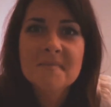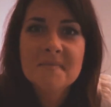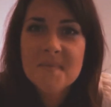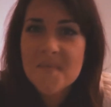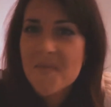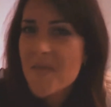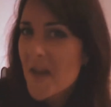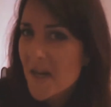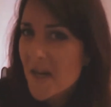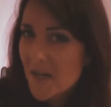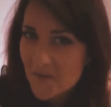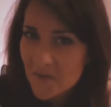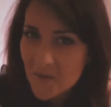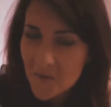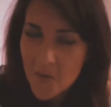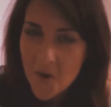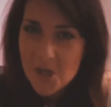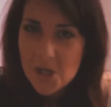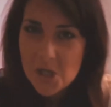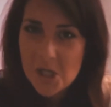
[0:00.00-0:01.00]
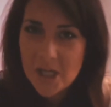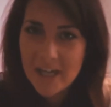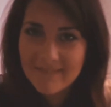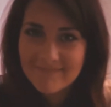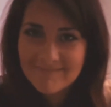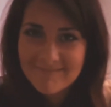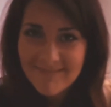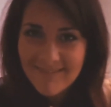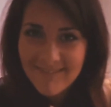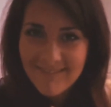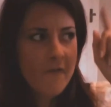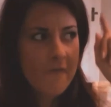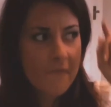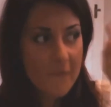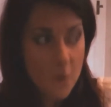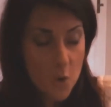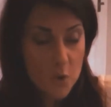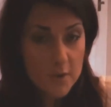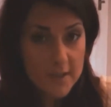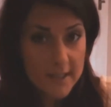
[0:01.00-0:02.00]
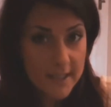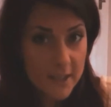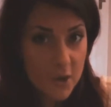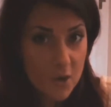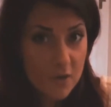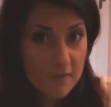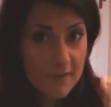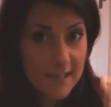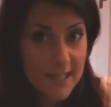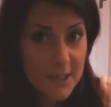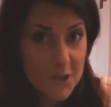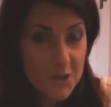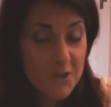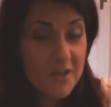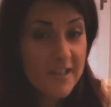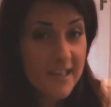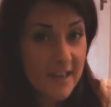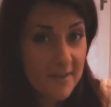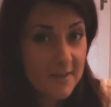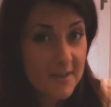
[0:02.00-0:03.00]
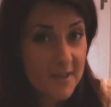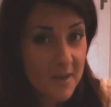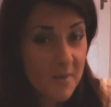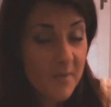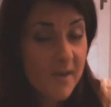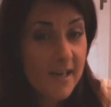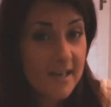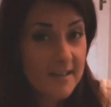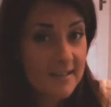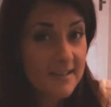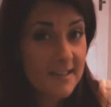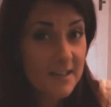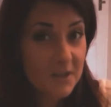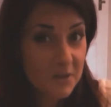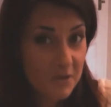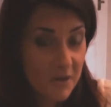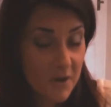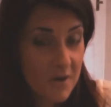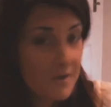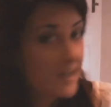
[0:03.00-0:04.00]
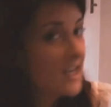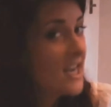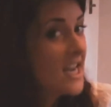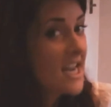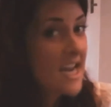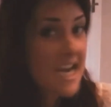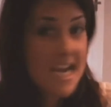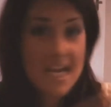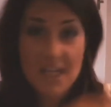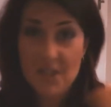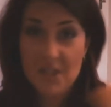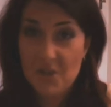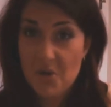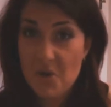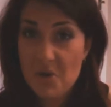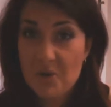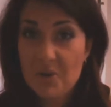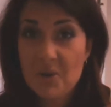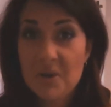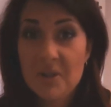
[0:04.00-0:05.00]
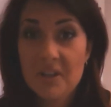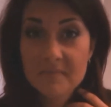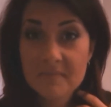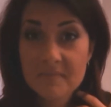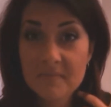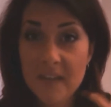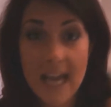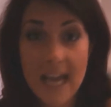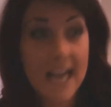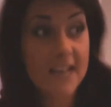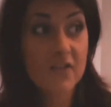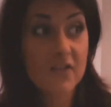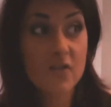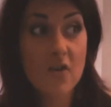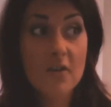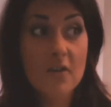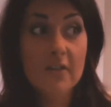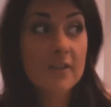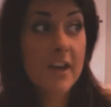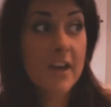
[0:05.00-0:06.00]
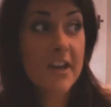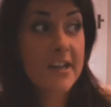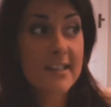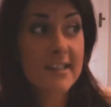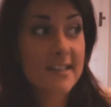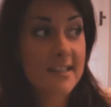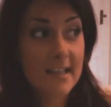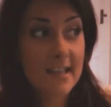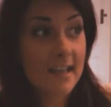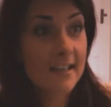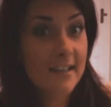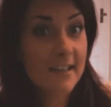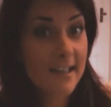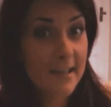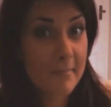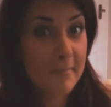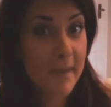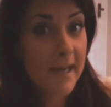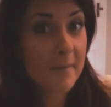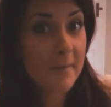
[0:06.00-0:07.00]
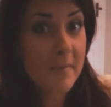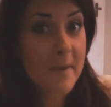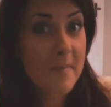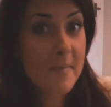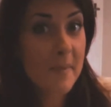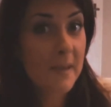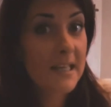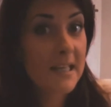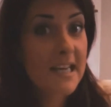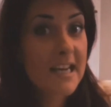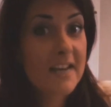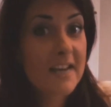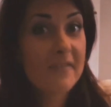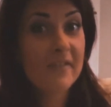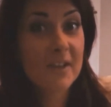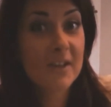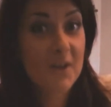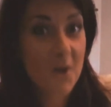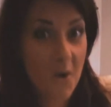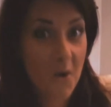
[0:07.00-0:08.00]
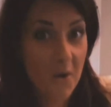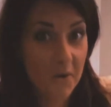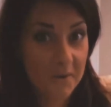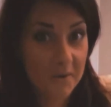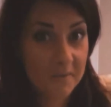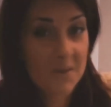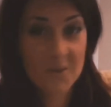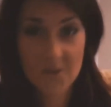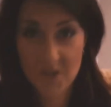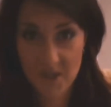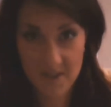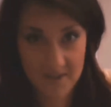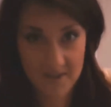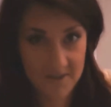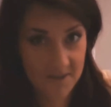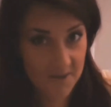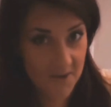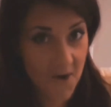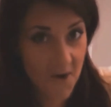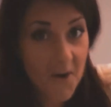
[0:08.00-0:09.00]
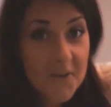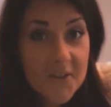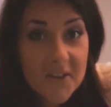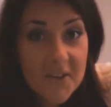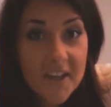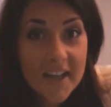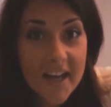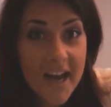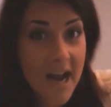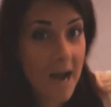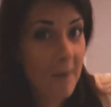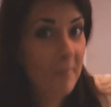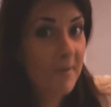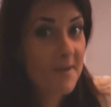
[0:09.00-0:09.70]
Thank you for watching. Forcing your religion down someone else's throat is not good. It's not going to suddenly make me believe in God. Just not gonna happen.